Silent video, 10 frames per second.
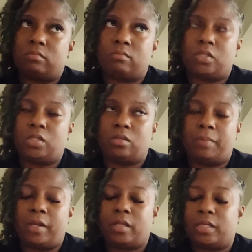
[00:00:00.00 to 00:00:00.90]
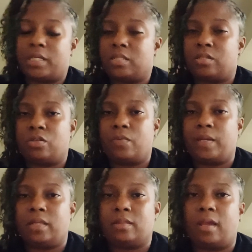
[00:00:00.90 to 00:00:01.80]
you know, Maryland doesn't do
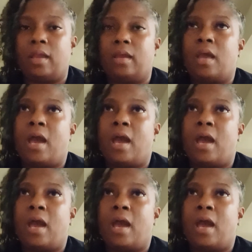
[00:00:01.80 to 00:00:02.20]
anything.